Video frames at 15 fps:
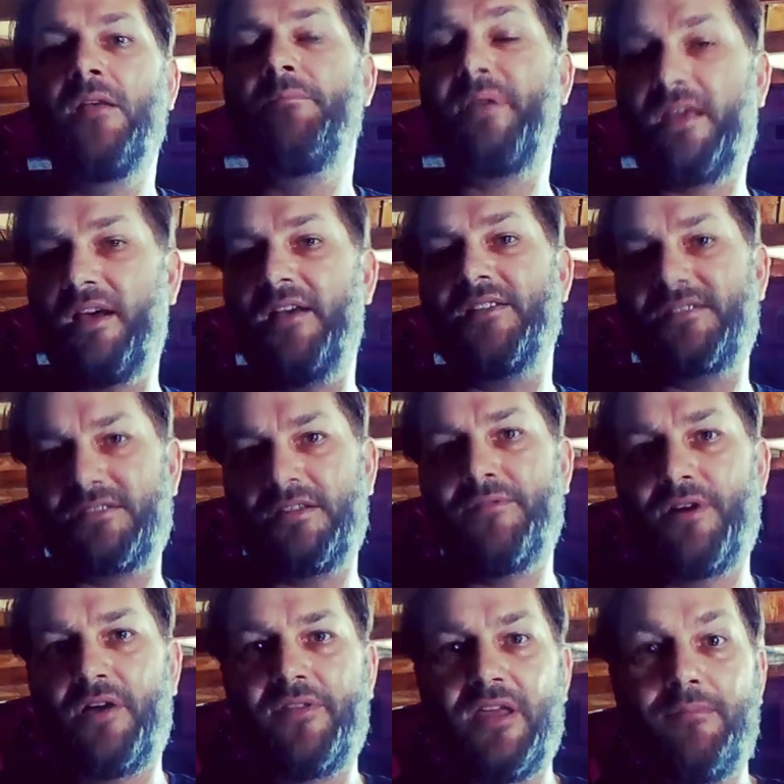because of
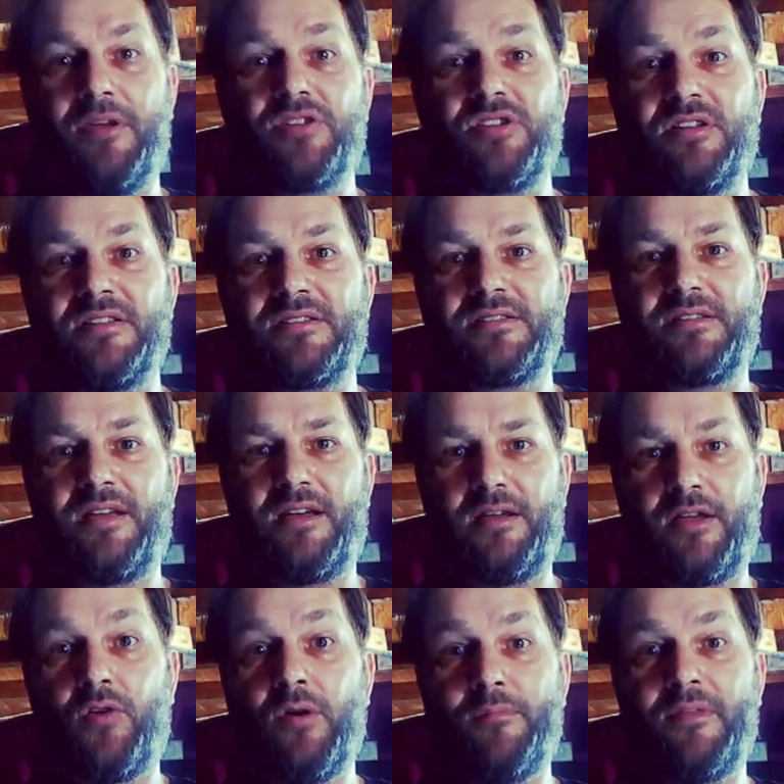all the emissions uh,
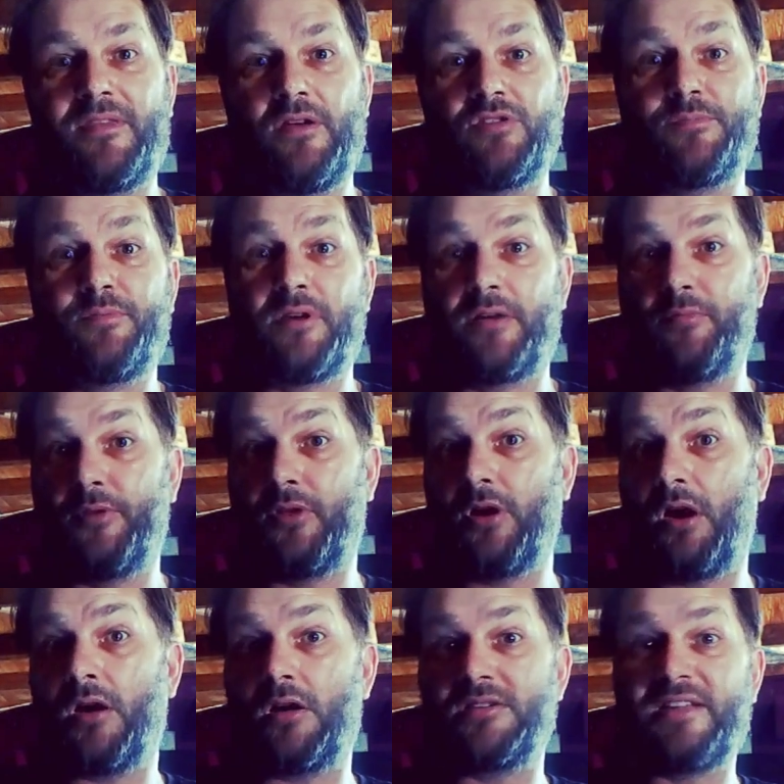equipment that was put on both
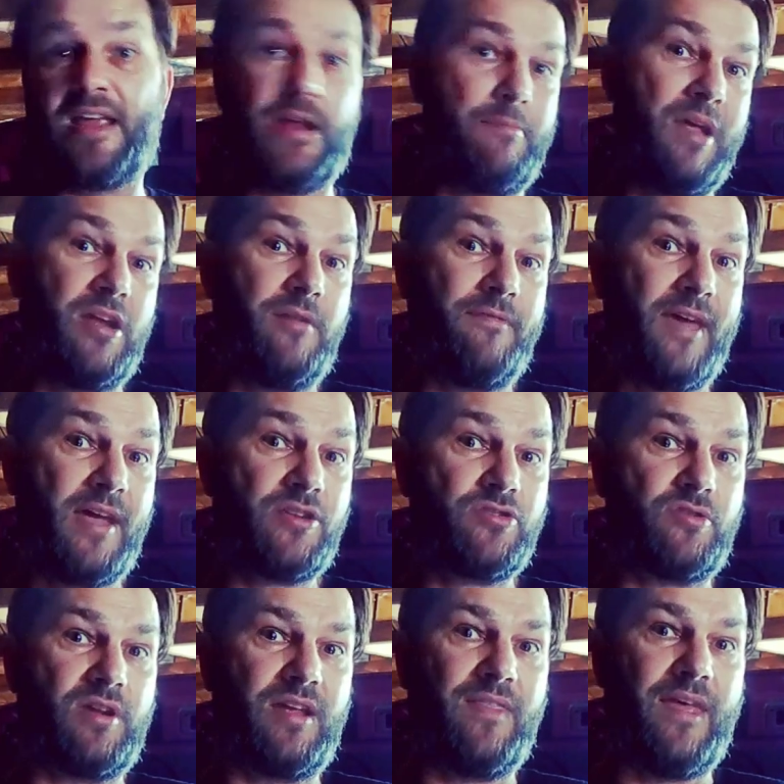cars and
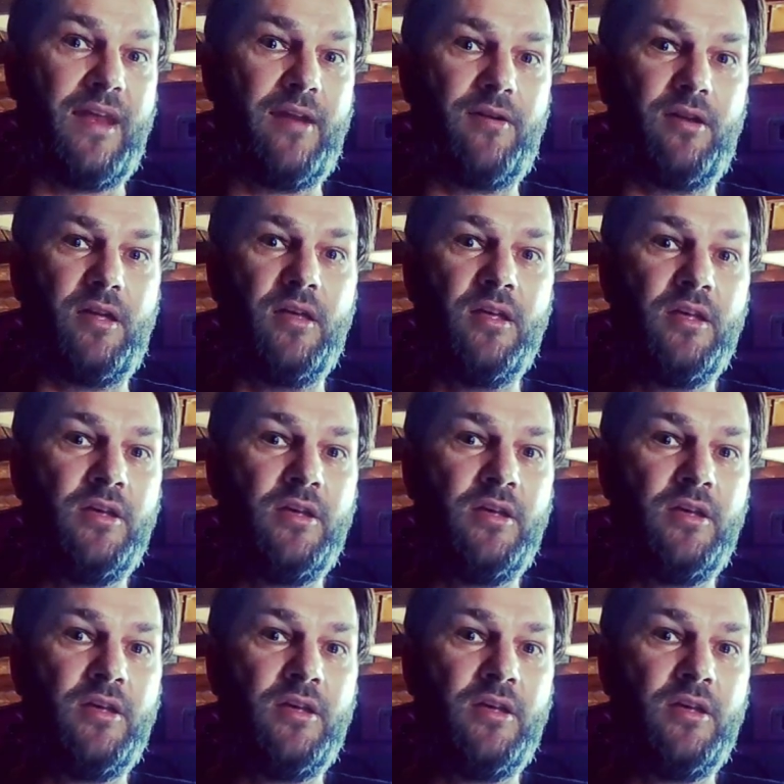manufacturing in that area.